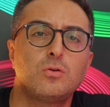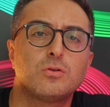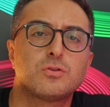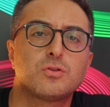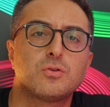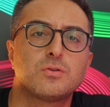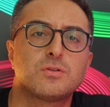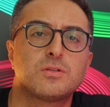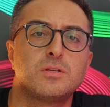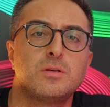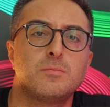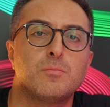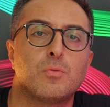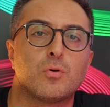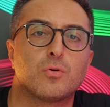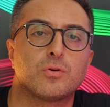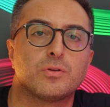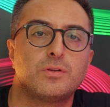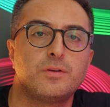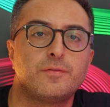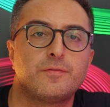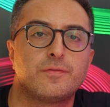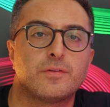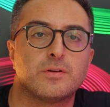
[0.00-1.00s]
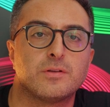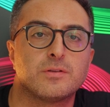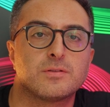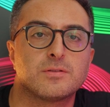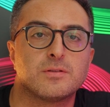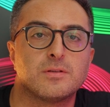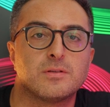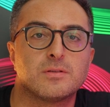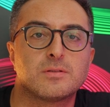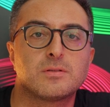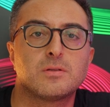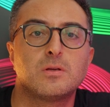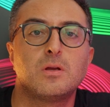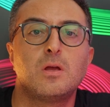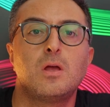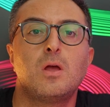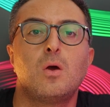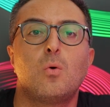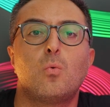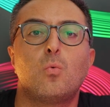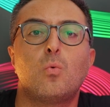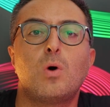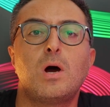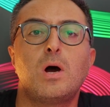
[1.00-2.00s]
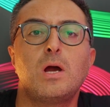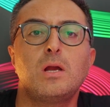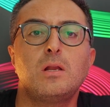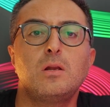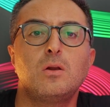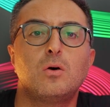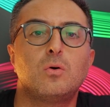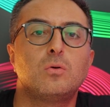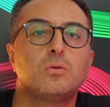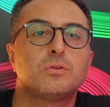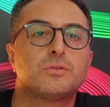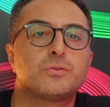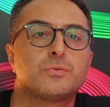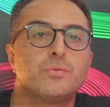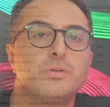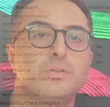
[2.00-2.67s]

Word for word: can also see more differences. While all